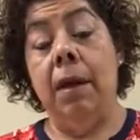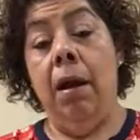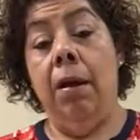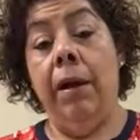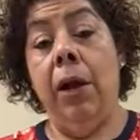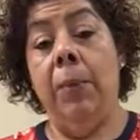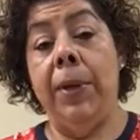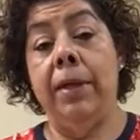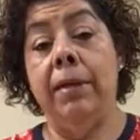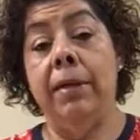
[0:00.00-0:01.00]
are
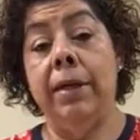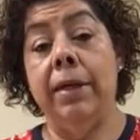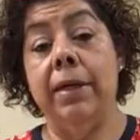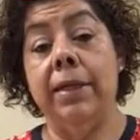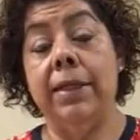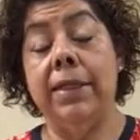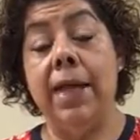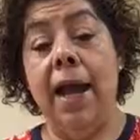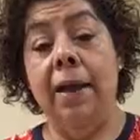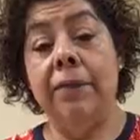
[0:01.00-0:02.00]
helping the
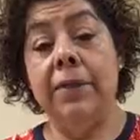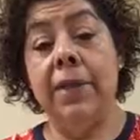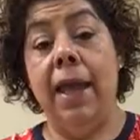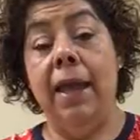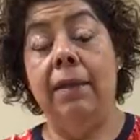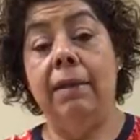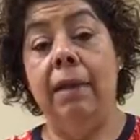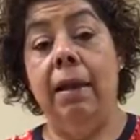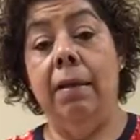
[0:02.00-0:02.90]
staffs and